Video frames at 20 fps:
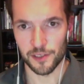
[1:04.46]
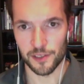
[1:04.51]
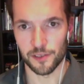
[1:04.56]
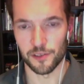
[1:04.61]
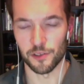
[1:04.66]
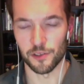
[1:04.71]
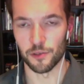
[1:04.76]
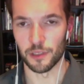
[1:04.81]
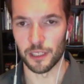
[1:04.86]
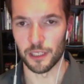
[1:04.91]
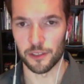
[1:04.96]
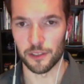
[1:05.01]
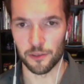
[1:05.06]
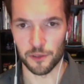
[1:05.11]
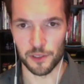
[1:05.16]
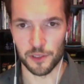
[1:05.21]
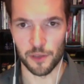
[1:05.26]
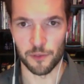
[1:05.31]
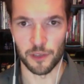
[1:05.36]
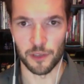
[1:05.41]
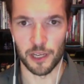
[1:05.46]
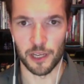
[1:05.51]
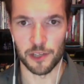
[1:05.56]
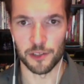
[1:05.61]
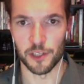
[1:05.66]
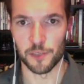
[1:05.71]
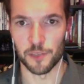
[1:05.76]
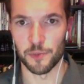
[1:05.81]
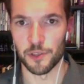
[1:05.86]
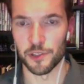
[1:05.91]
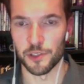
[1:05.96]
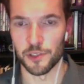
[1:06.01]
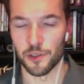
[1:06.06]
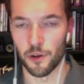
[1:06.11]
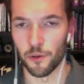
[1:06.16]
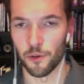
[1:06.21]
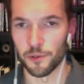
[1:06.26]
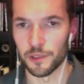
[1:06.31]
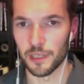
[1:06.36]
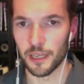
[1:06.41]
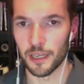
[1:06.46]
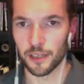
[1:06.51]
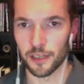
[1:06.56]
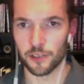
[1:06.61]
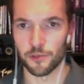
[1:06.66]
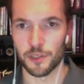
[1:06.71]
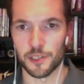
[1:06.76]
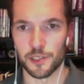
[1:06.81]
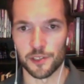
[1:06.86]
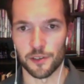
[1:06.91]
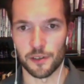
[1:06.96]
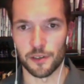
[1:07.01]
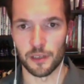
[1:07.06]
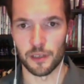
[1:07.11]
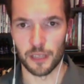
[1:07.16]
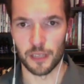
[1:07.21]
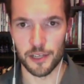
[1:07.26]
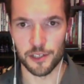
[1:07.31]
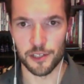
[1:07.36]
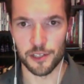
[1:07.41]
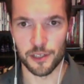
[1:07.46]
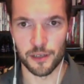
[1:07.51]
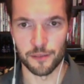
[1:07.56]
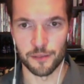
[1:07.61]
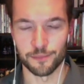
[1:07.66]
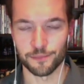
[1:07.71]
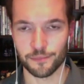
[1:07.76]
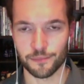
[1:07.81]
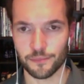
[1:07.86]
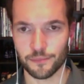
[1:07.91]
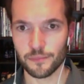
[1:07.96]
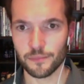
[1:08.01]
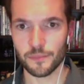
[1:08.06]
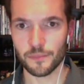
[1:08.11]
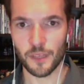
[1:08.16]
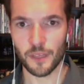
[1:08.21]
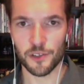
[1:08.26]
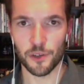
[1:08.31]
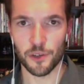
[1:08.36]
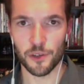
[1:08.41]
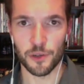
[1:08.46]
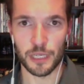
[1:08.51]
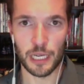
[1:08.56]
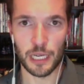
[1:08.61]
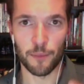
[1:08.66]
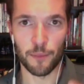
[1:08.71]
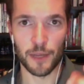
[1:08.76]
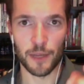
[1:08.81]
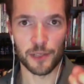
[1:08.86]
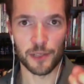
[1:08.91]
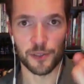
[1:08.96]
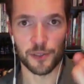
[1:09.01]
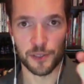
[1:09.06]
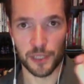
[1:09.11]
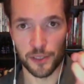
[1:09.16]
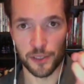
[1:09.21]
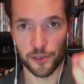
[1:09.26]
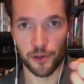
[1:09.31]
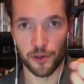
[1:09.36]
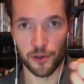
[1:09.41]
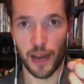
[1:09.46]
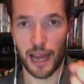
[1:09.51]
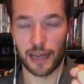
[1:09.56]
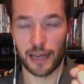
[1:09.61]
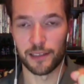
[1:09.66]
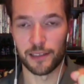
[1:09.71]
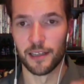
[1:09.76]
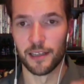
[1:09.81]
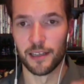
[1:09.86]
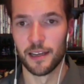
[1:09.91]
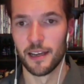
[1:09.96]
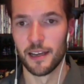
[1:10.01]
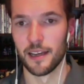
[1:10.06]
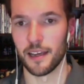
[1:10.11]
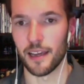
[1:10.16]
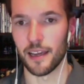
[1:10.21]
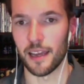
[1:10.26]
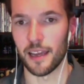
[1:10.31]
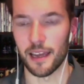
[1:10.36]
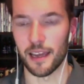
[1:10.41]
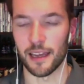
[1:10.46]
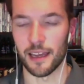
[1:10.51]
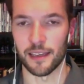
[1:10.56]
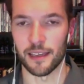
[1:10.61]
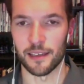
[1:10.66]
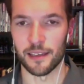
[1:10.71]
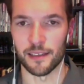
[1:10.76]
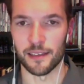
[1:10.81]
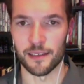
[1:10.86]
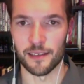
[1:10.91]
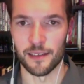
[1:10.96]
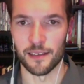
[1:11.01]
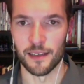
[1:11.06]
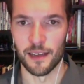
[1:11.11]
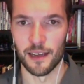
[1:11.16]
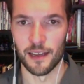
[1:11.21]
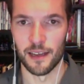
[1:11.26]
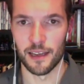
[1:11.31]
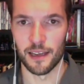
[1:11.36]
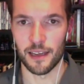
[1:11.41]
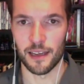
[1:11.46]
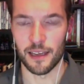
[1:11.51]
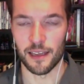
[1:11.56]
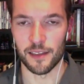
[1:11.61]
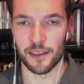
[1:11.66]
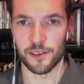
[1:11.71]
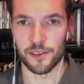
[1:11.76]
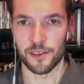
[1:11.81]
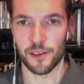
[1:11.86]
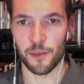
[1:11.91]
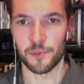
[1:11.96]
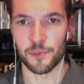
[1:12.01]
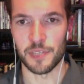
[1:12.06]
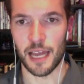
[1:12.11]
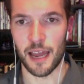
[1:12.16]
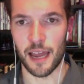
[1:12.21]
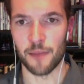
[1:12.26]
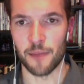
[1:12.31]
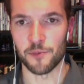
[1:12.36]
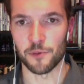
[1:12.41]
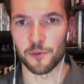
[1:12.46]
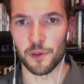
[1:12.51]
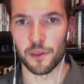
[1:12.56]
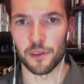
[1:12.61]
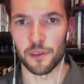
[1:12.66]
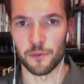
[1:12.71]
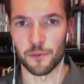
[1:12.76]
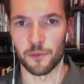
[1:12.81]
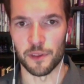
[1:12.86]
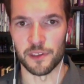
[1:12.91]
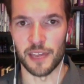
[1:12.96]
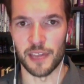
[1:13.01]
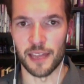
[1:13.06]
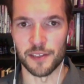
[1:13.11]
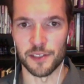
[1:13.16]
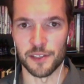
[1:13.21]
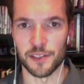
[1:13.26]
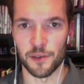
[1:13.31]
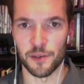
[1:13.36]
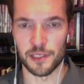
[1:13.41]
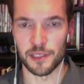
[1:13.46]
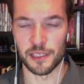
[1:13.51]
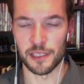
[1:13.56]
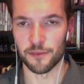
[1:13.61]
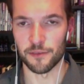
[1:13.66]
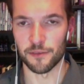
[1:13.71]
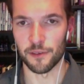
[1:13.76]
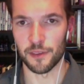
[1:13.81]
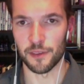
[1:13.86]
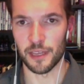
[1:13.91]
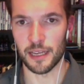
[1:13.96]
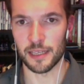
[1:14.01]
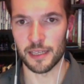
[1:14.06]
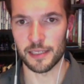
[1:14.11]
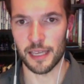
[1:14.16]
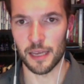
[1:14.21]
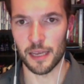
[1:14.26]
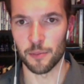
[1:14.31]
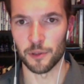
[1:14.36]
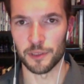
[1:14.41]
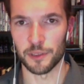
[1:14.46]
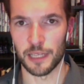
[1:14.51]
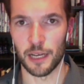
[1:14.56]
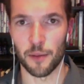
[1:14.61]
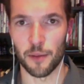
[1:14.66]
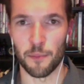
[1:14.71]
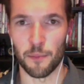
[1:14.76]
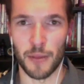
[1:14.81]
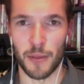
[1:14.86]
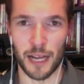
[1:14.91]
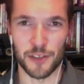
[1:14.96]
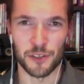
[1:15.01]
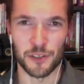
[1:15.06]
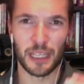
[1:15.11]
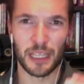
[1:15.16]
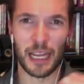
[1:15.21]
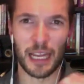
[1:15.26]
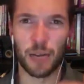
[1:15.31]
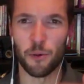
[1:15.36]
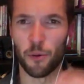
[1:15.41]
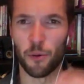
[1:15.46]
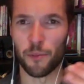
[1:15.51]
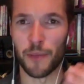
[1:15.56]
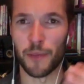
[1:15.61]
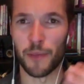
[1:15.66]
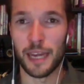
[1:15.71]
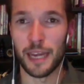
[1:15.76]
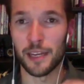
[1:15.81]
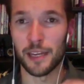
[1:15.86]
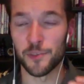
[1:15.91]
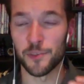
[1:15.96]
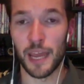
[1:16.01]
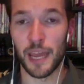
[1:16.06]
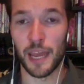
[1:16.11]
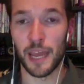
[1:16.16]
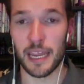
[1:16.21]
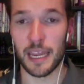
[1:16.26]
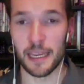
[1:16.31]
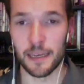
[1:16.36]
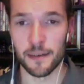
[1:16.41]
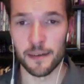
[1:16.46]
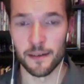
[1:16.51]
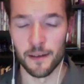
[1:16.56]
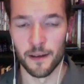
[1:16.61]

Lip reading: to electrical stimulation. It's been shown to increase circulation, shown to help muscles contract, and it's sometimes with TENS units and different things able to help modulate or manage pain.